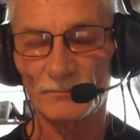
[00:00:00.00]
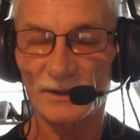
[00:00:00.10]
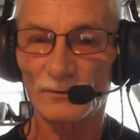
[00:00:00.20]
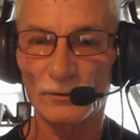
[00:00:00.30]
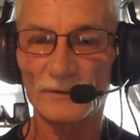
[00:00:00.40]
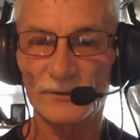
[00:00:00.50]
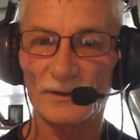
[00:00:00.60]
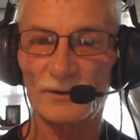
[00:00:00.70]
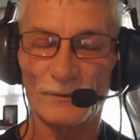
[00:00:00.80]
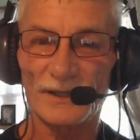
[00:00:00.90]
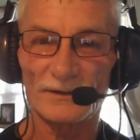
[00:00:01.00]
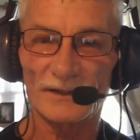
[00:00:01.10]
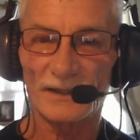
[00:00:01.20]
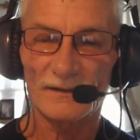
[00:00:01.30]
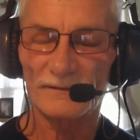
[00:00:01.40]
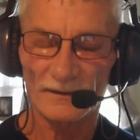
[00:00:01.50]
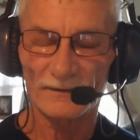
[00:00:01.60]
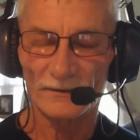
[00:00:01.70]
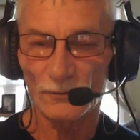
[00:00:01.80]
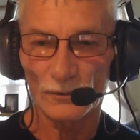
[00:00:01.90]
But in order for the Queen
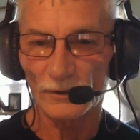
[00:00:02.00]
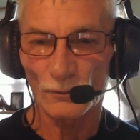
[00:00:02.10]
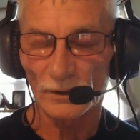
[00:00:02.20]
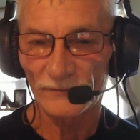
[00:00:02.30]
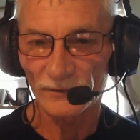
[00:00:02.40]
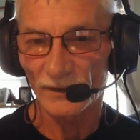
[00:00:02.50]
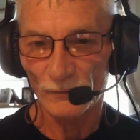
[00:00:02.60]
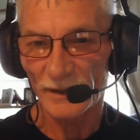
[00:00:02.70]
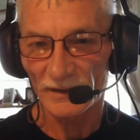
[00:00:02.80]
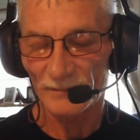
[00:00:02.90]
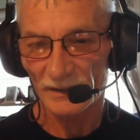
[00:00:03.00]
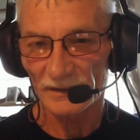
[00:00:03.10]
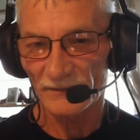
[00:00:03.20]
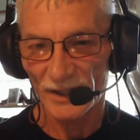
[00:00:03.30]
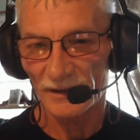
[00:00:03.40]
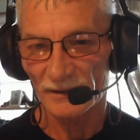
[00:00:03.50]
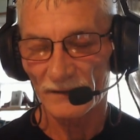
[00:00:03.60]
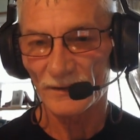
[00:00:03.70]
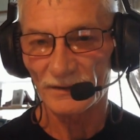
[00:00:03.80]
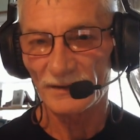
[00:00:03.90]
to be alleviated
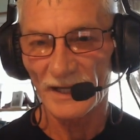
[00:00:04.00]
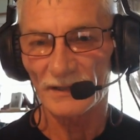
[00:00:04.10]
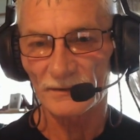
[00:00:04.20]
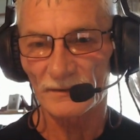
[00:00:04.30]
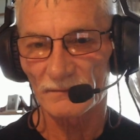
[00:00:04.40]
of the debts,